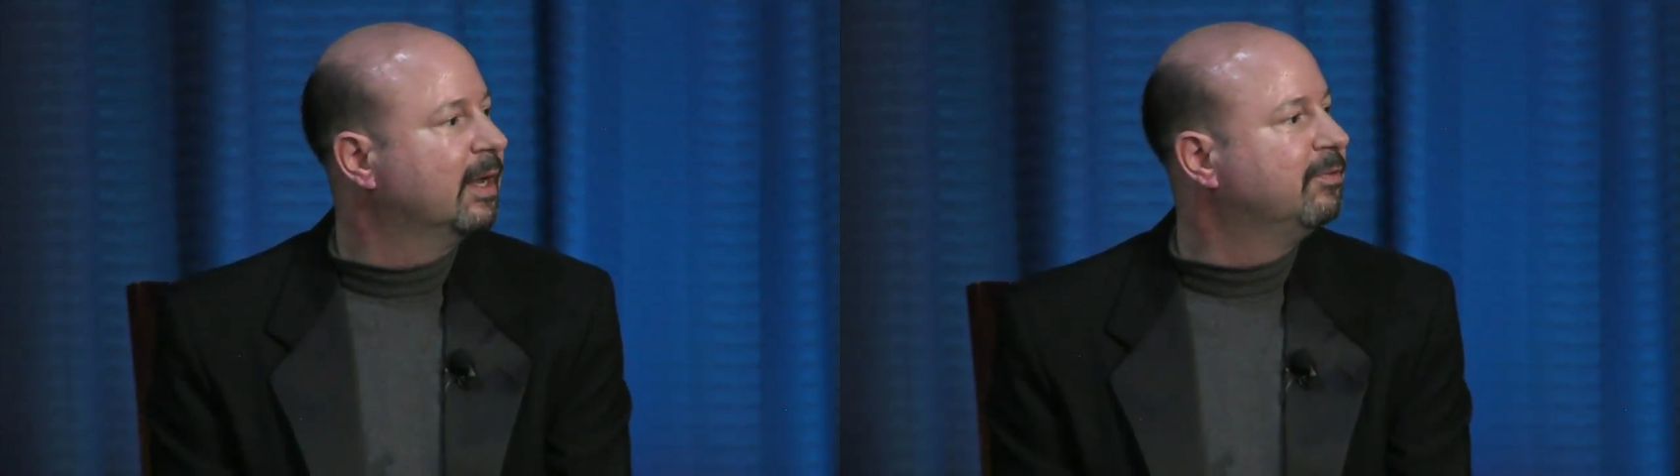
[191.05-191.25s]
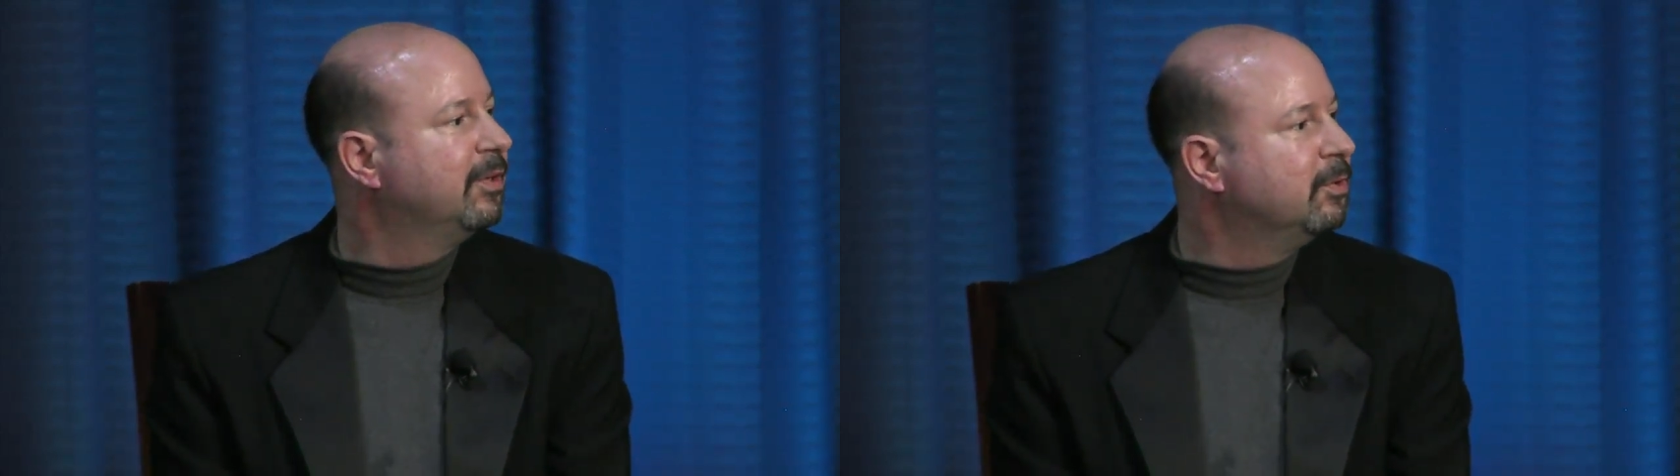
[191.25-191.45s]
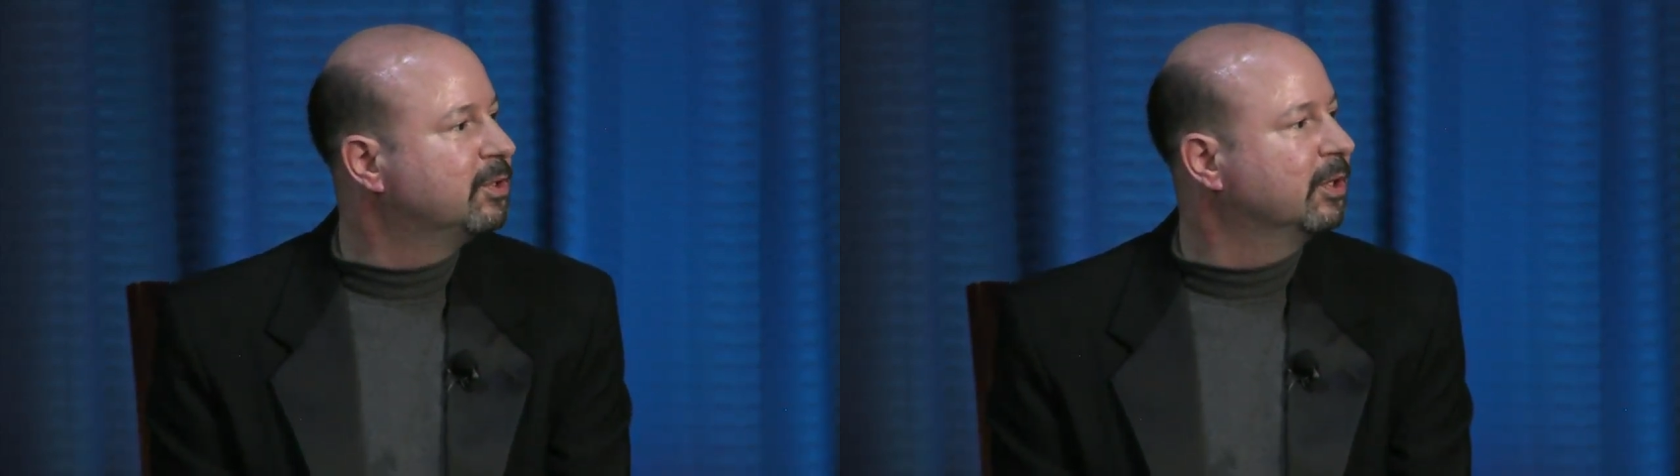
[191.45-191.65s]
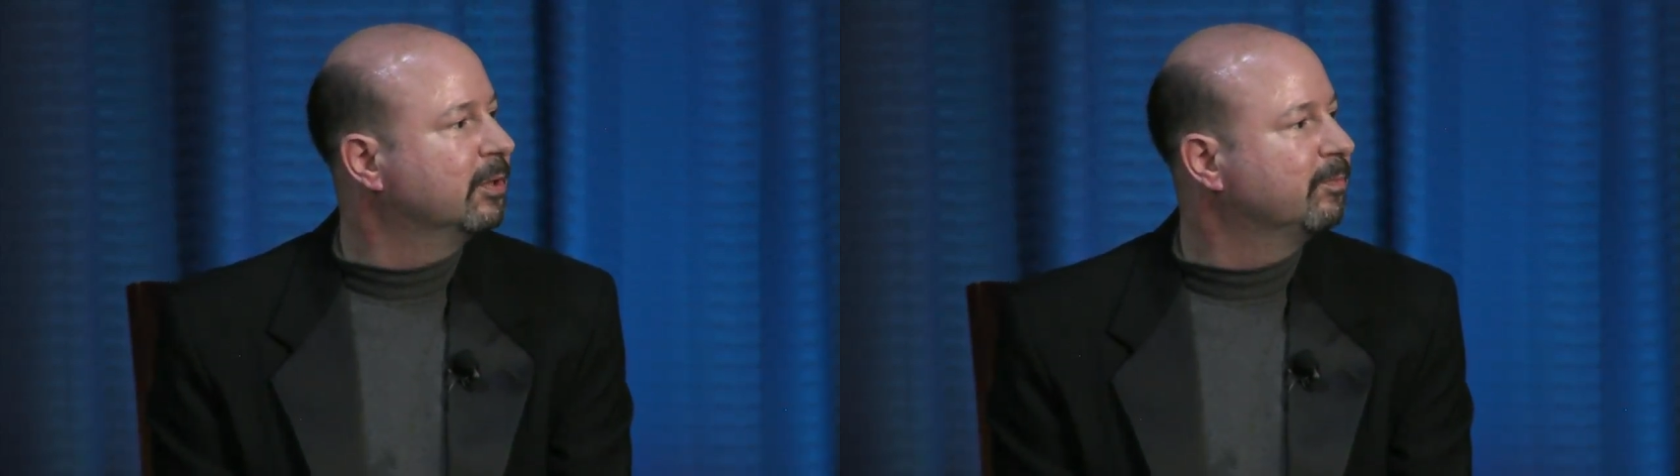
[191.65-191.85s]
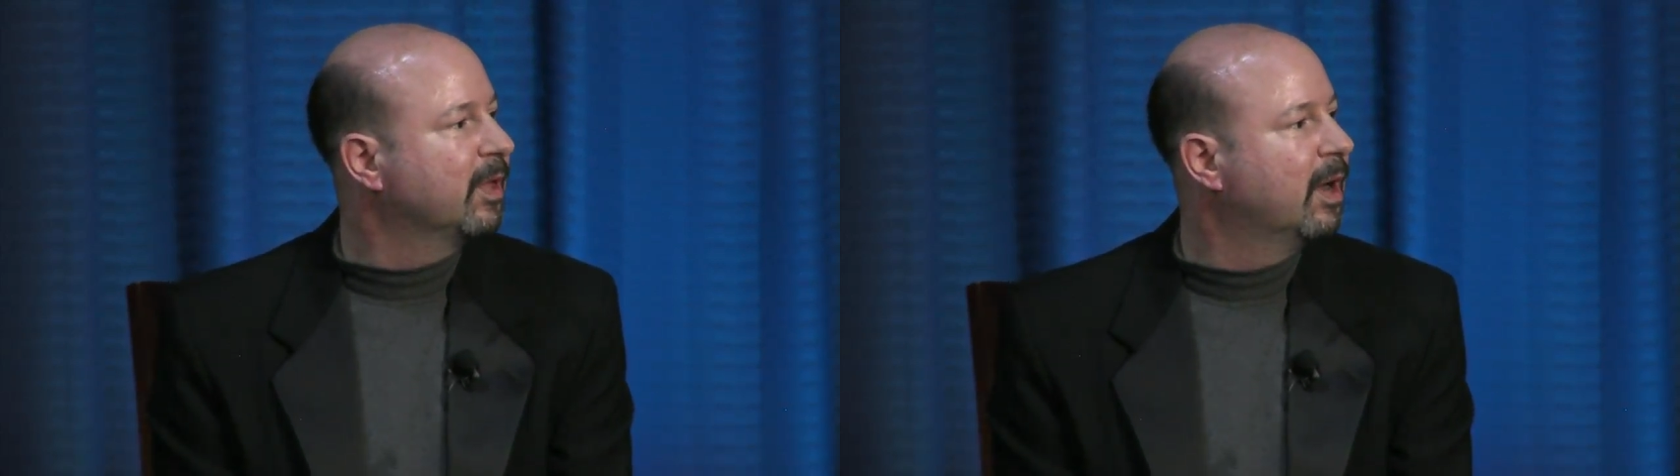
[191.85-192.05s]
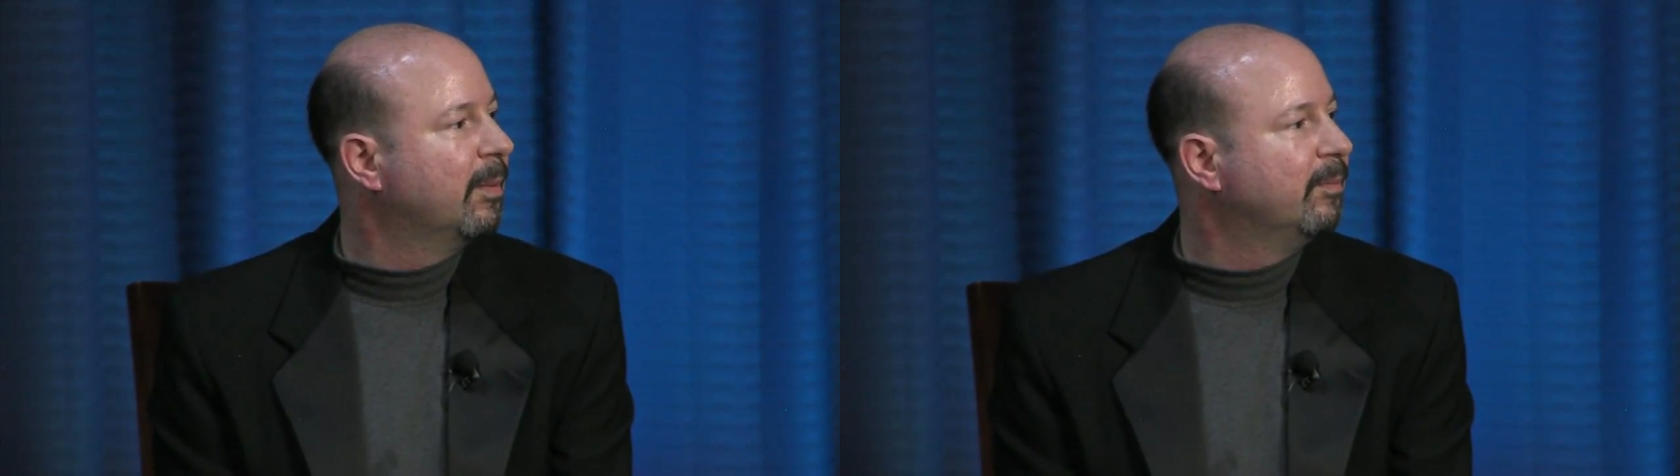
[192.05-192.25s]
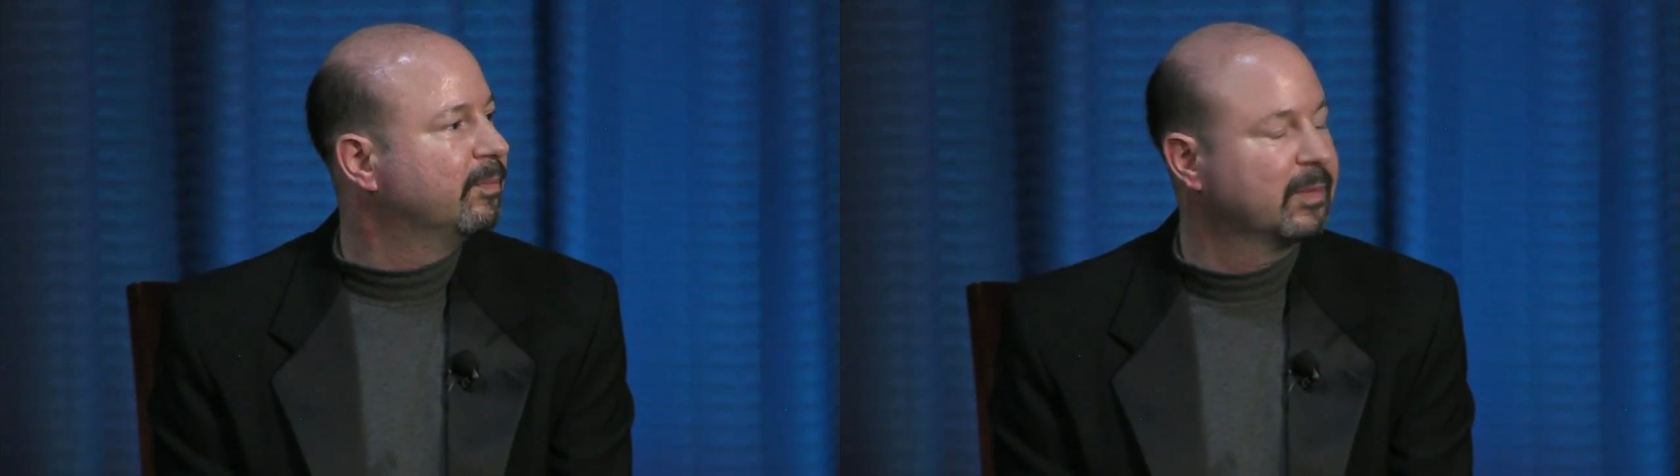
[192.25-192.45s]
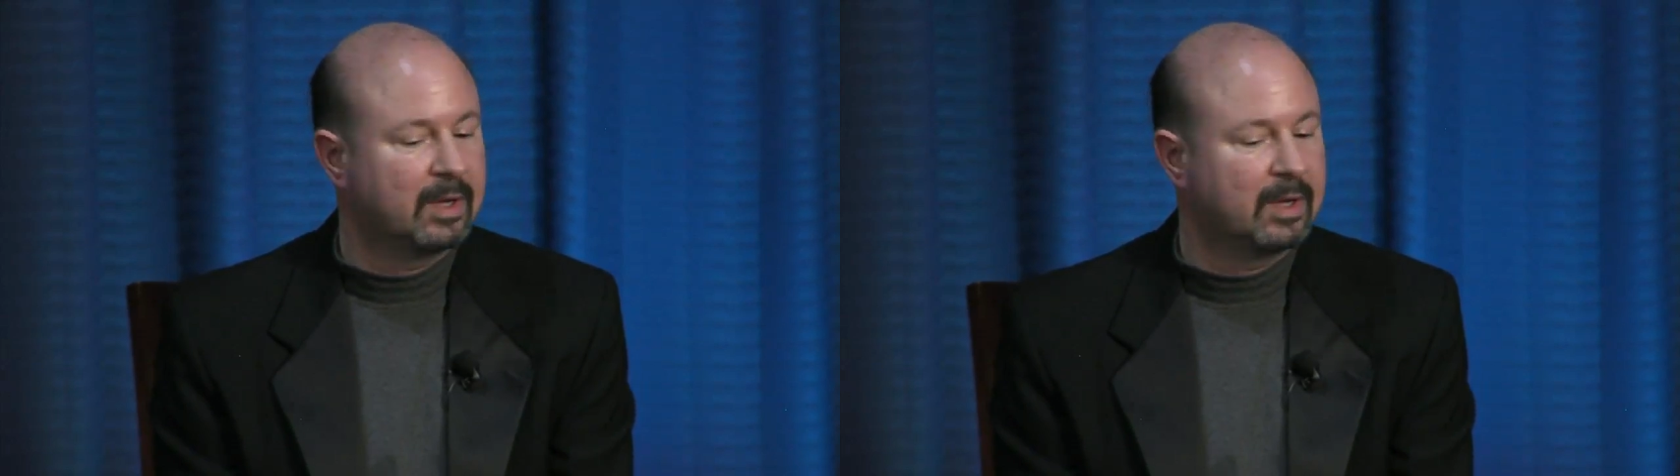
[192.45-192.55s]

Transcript: a future, um,